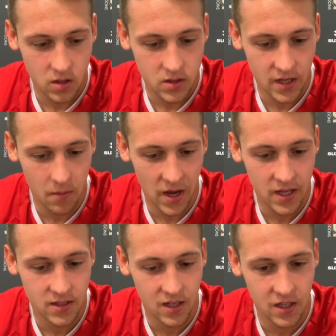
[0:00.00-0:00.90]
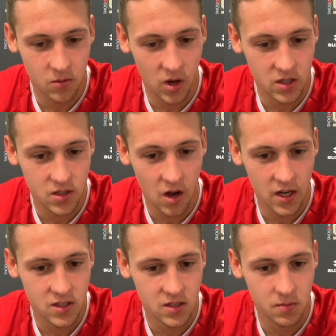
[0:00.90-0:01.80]
to get back into League One's
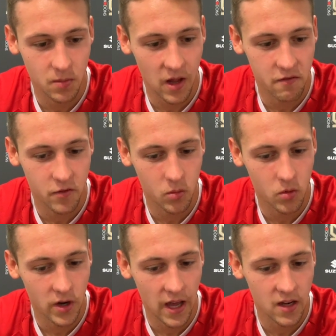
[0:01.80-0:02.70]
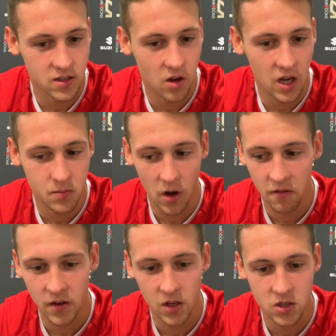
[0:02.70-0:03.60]
nice, and to be playing football again is nice. But I
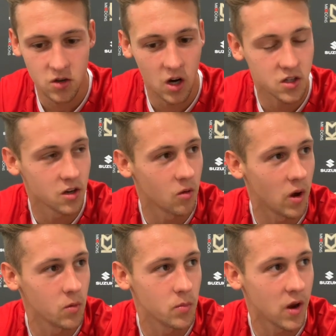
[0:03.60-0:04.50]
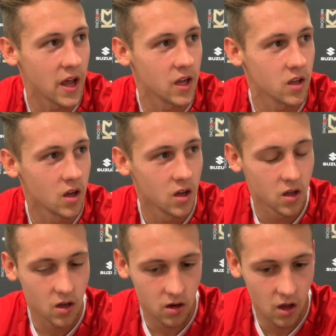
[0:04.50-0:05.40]
think the structure and the way we play
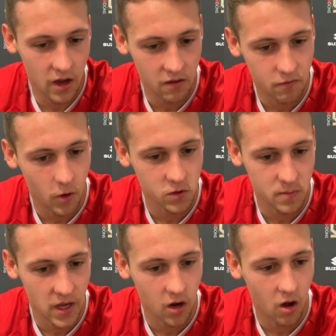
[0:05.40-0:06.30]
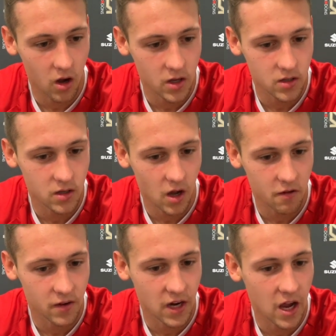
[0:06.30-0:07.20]
involves me a lot, and I
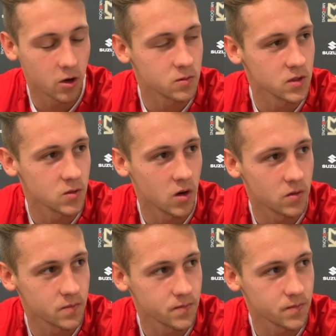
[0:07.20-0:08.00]
think that helps me as well.